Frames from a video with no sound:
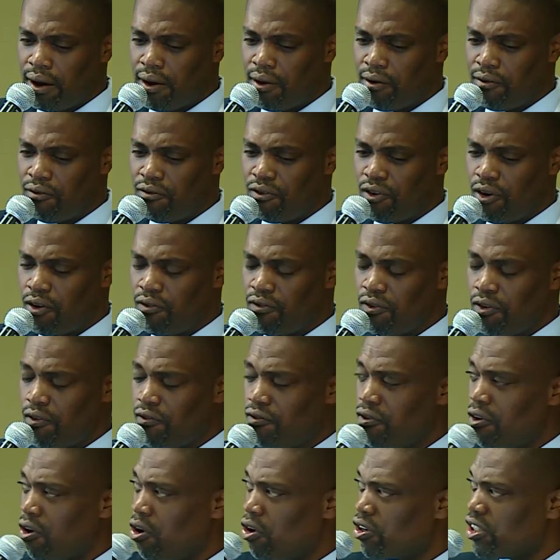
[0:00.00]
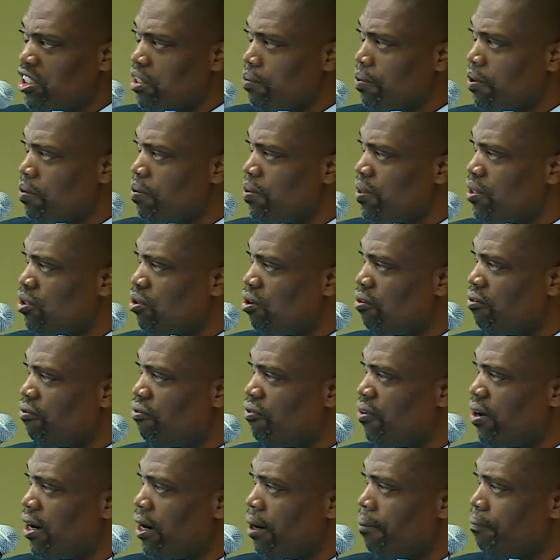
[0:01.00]
for Department
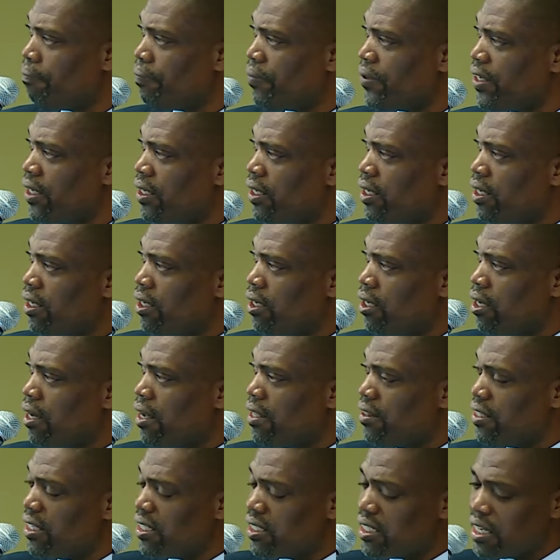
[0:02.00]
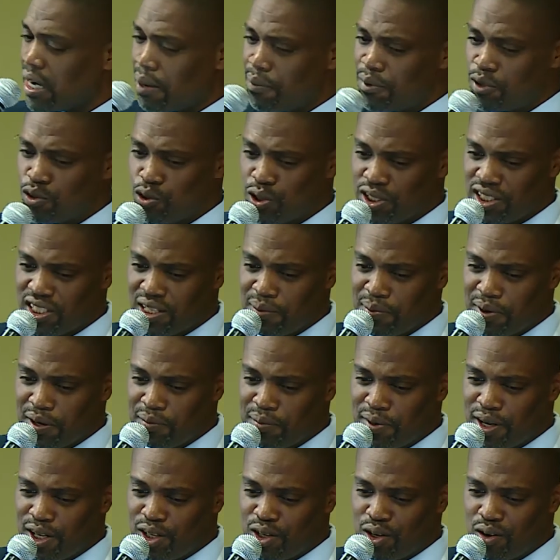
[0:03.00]
of, at the time it was
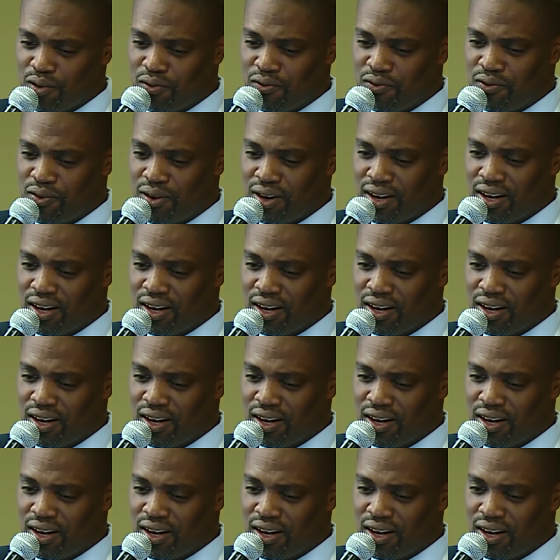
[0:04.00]
Department of